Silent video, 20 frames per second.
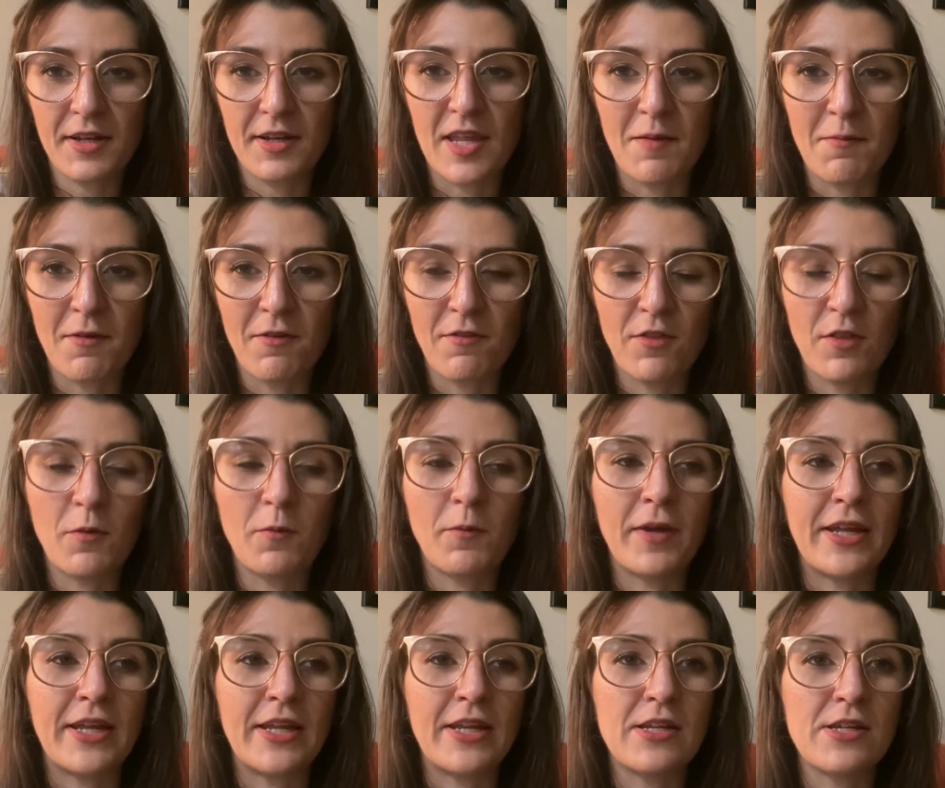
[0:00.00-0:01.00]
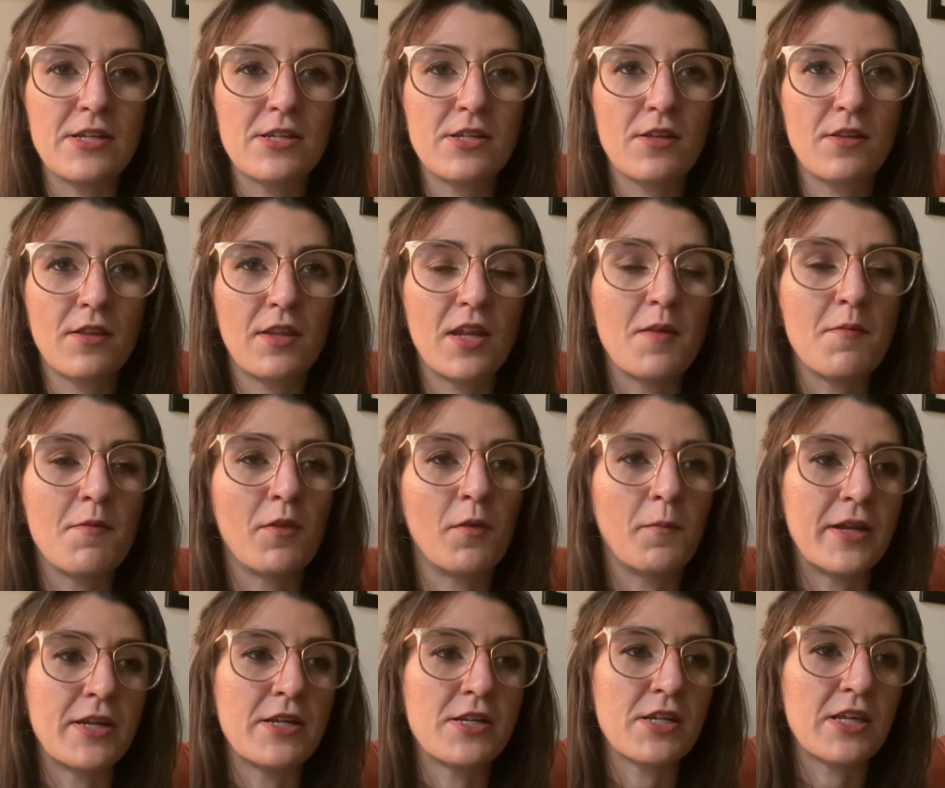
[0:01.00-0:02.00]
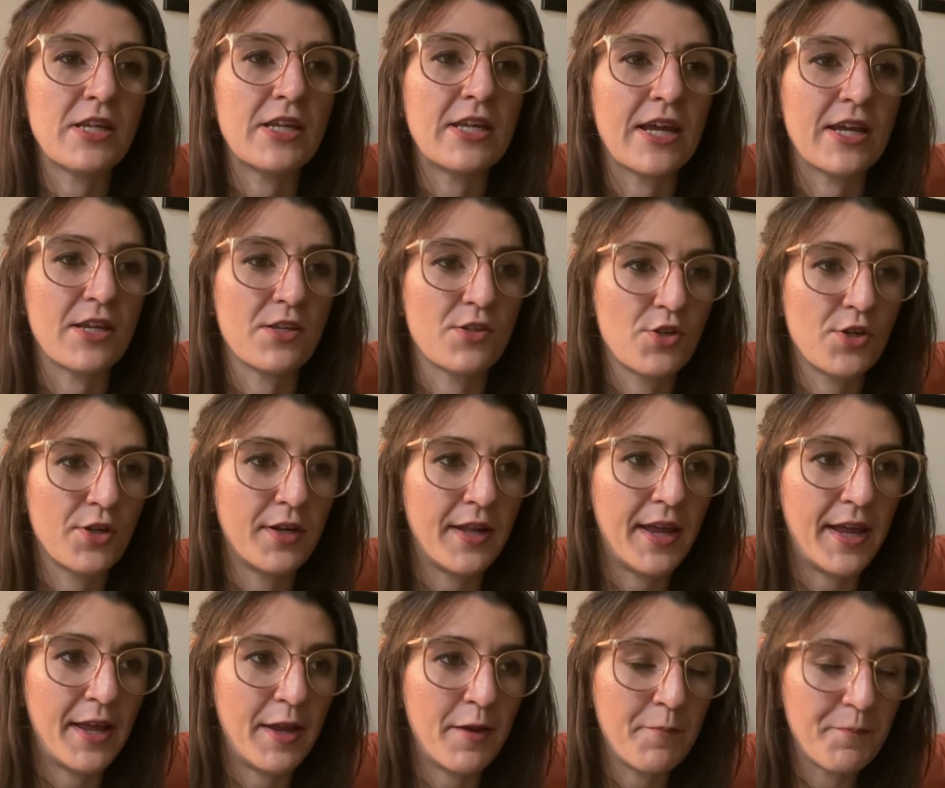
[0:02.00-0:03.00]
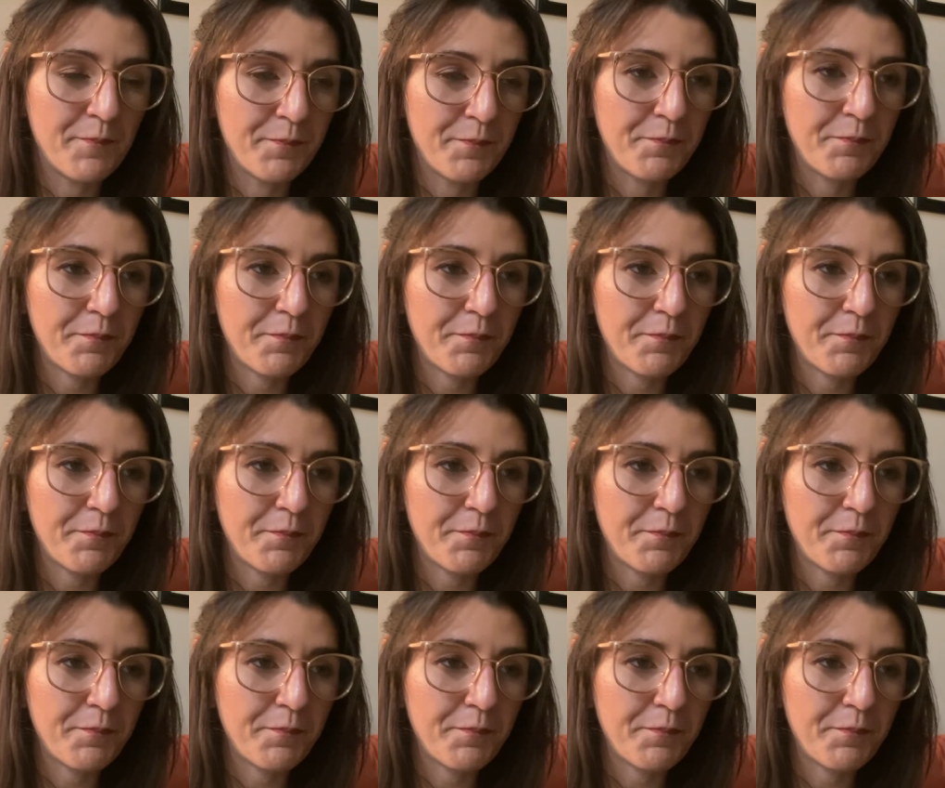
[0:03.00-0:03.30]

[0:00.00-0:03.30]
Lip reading: Name of the Wind yesterday,